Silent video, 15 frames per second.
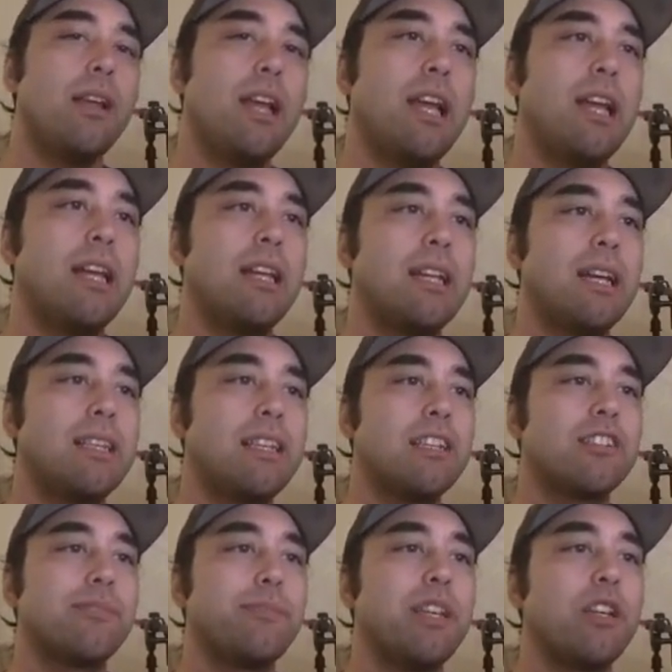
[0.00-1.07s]
And I think
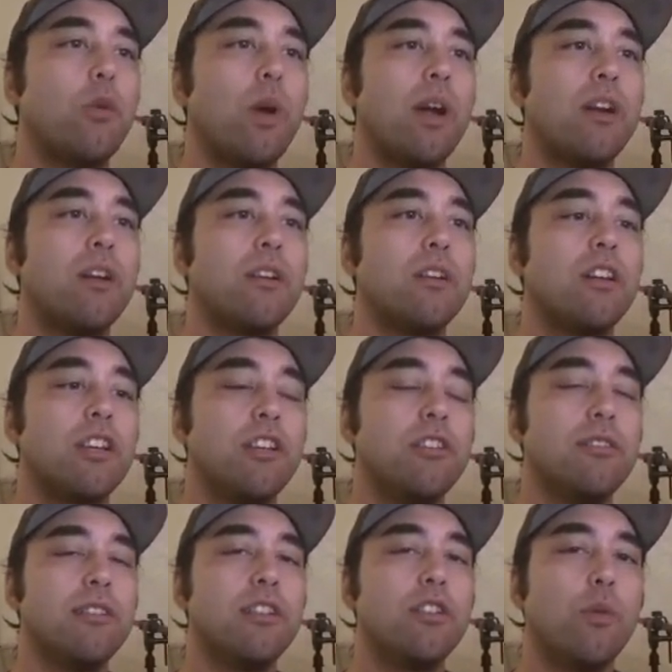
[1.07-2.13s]
just being aware,
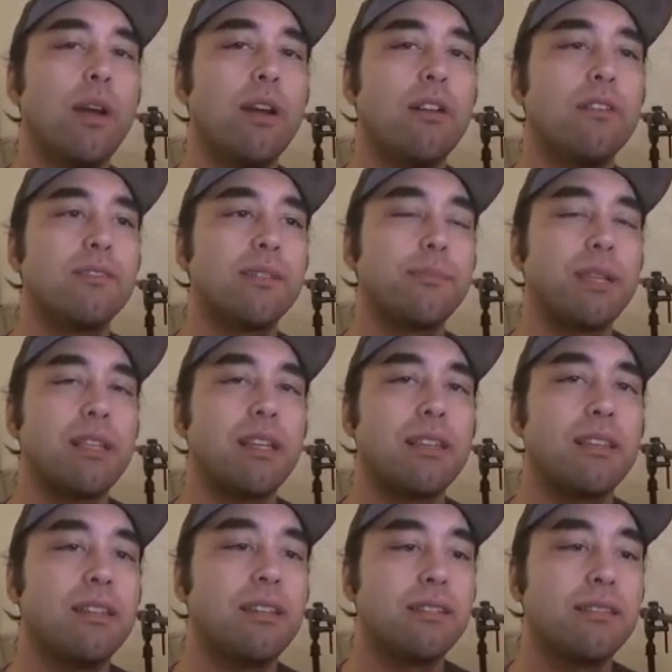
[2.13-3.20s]
acutely aware of something like
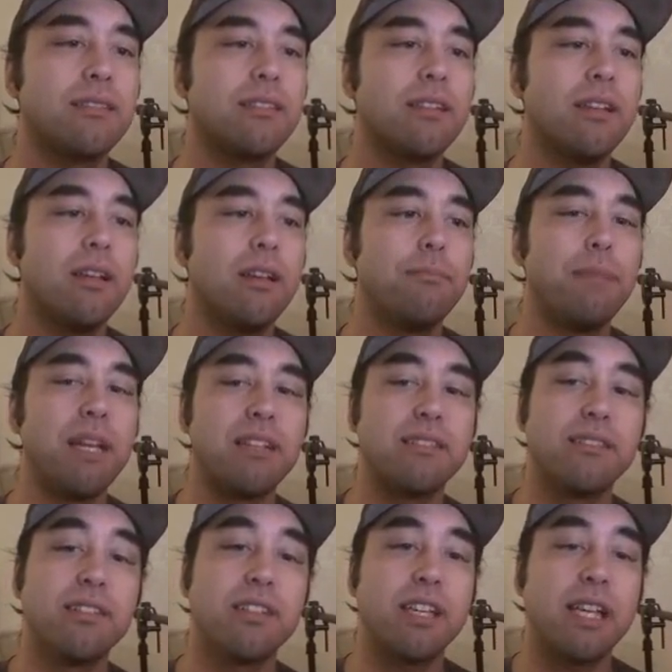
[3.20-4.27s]
this,
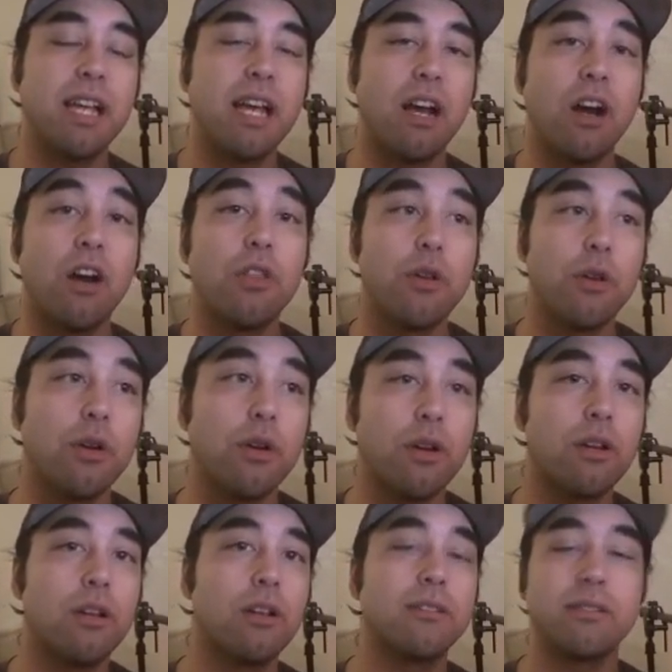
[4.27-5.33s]
makes looking at
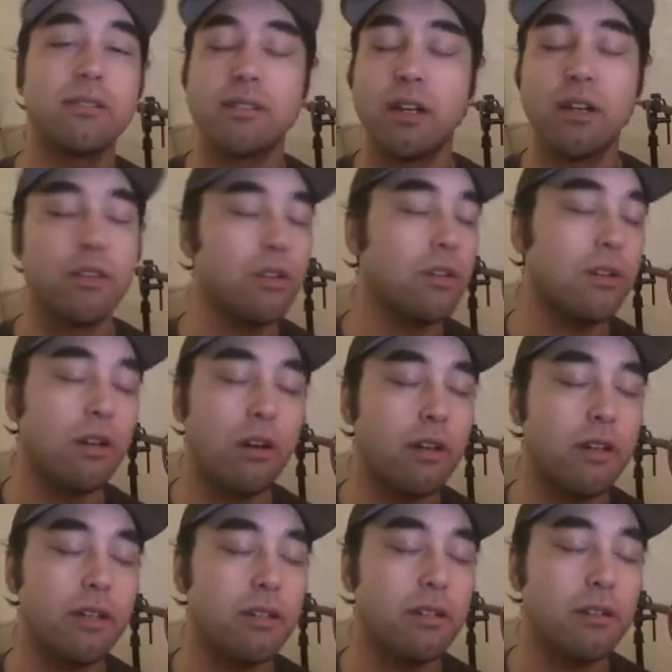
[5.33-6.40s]
other other
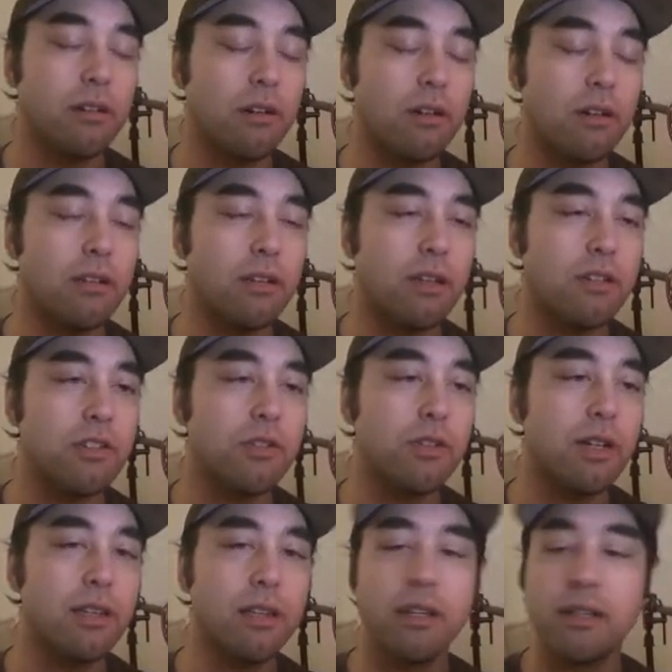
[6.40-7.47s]
archae archaeological
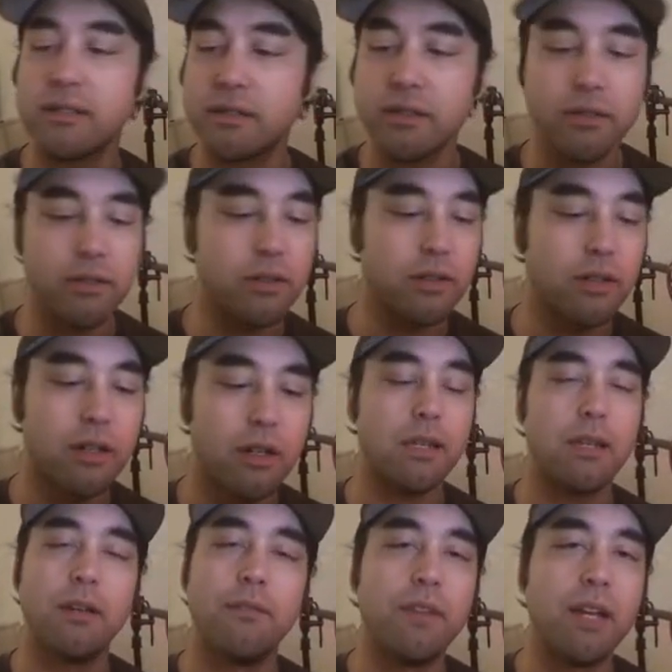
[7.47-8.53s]
headlines, other
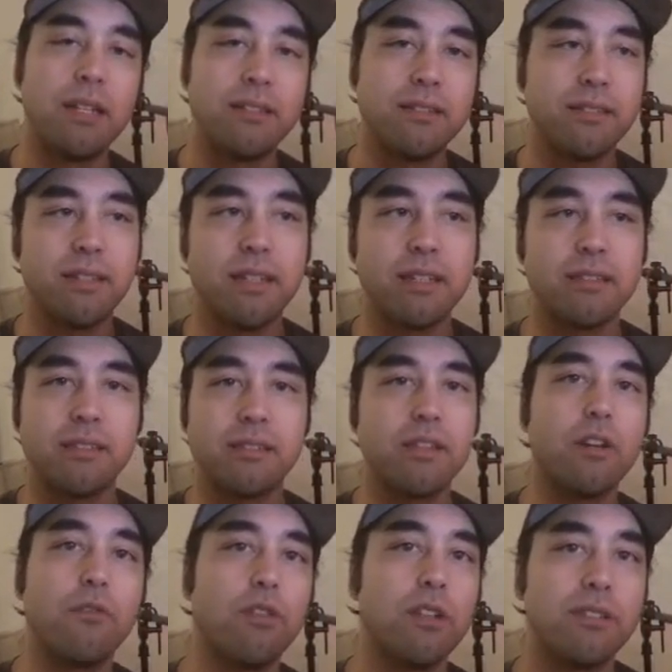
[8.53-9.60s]
events and
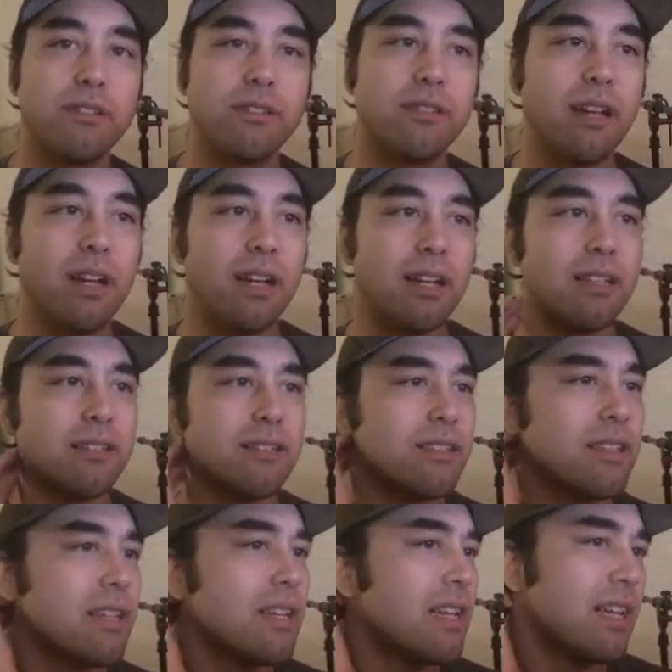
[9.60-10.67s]
discoveries in science.
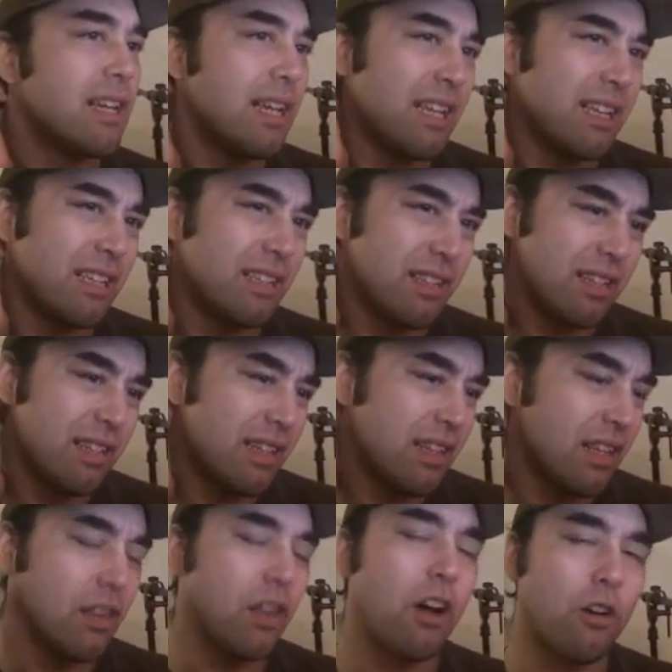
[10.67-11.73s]
It in
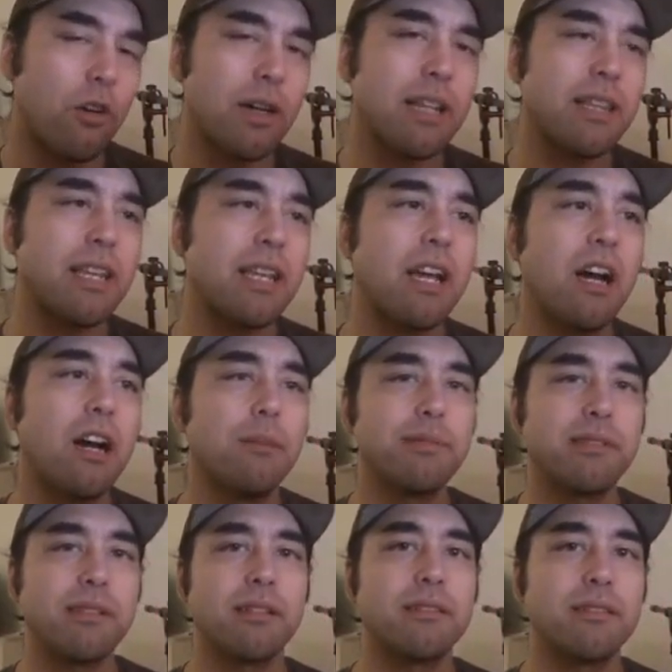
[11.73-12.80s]
the long run, I think it
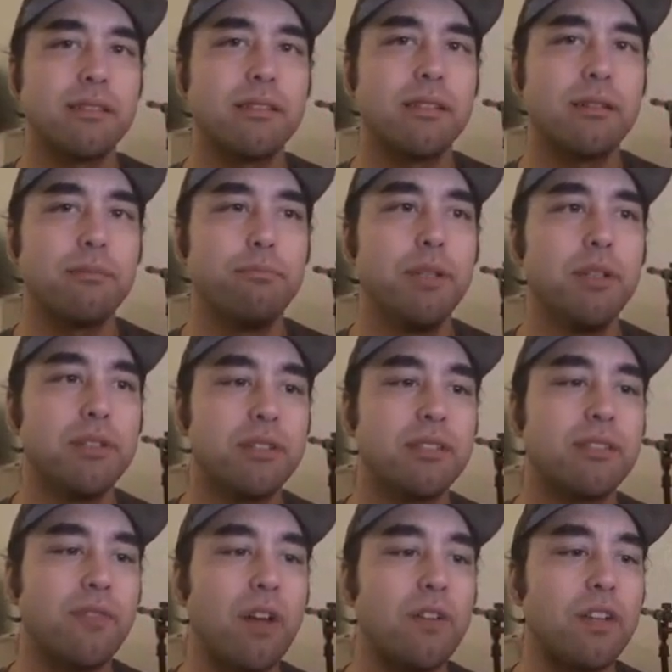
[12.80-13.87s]
helps us build
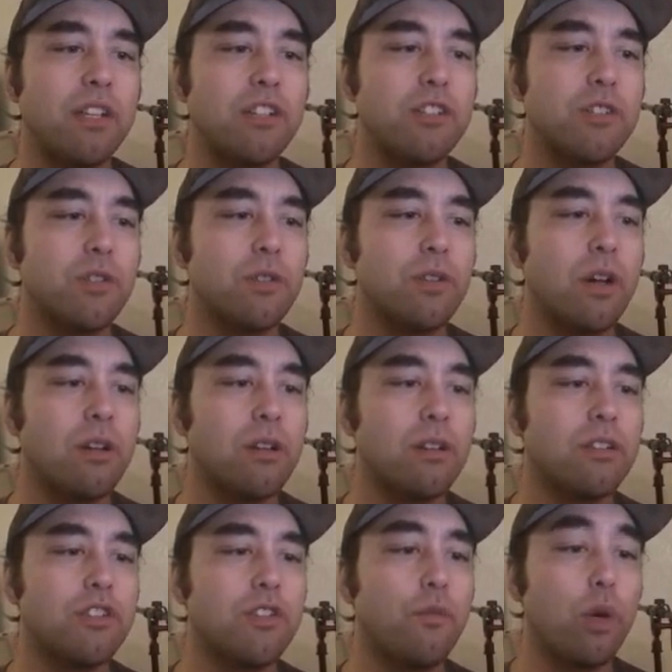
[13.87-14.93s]
this foundational
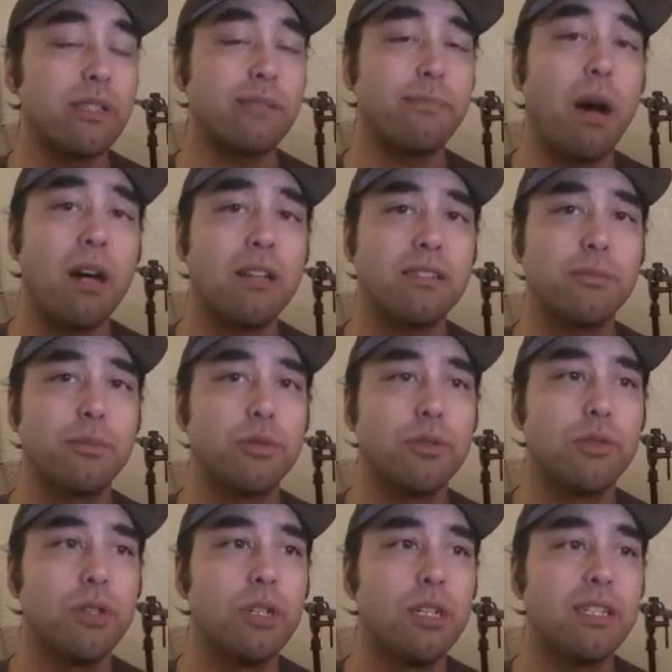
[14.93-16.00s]
knowledge of what's
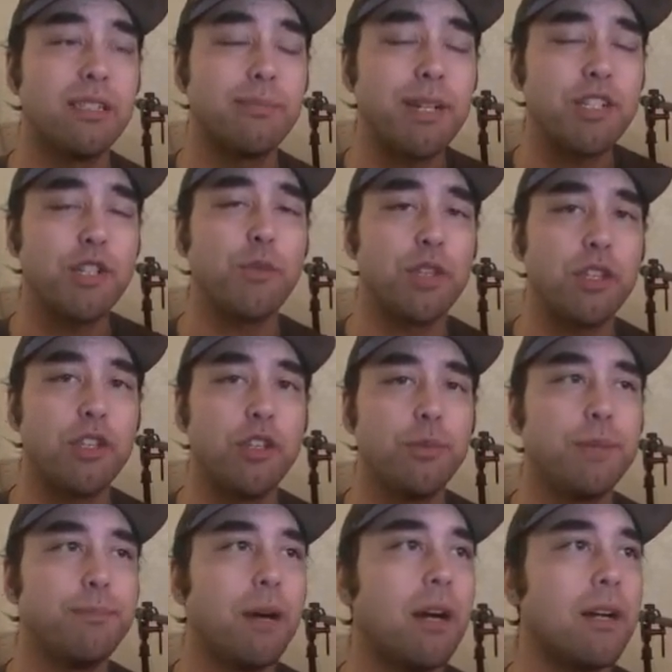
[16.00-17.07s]
possible, especially with the
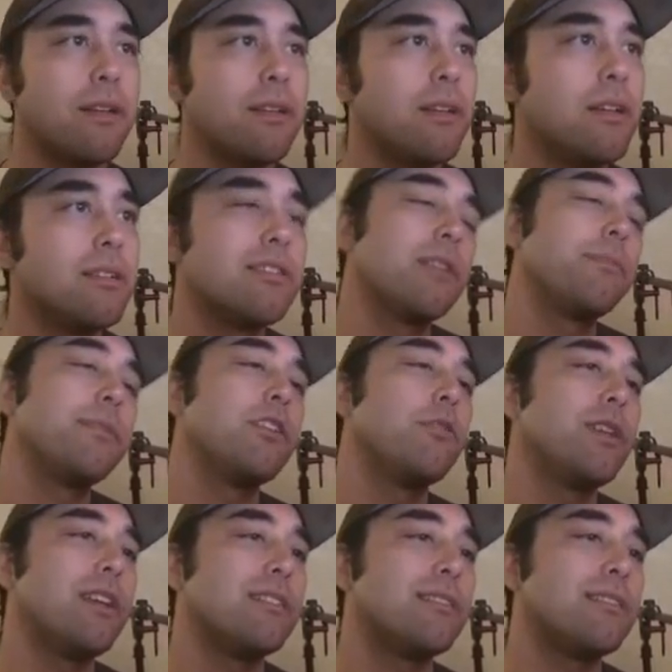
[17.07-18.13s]
human body. So let me know
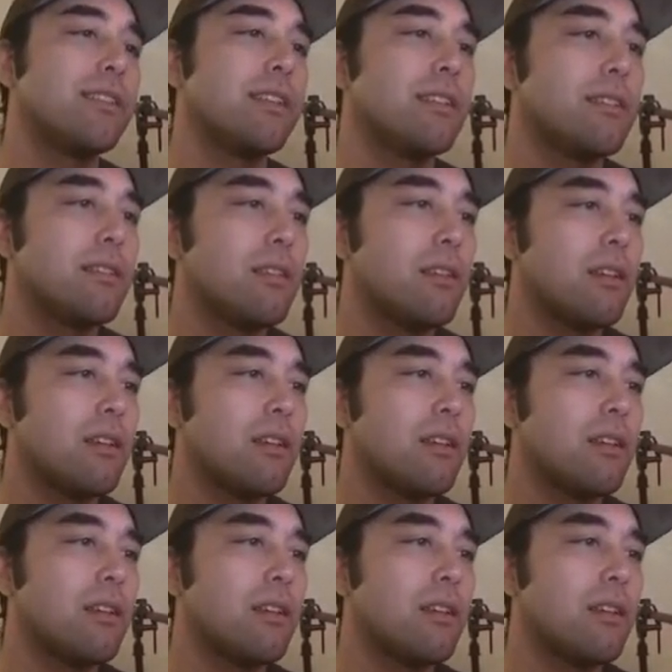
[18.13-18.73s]
what you guys think in the